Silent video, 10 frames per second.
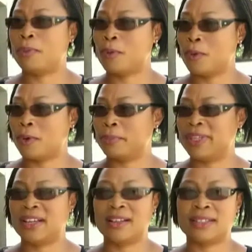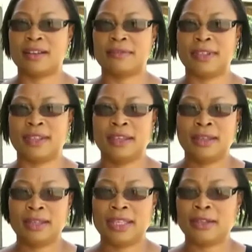pork, because of the
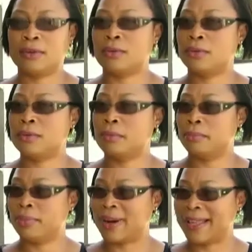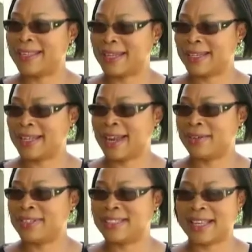eco brand that it
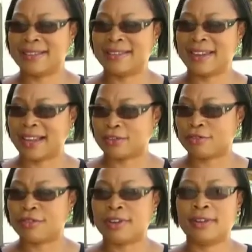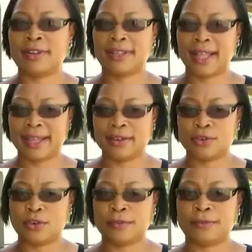carries, that natural
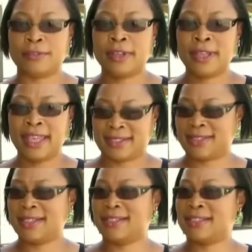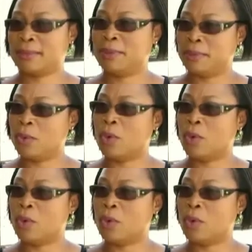kind of essence that people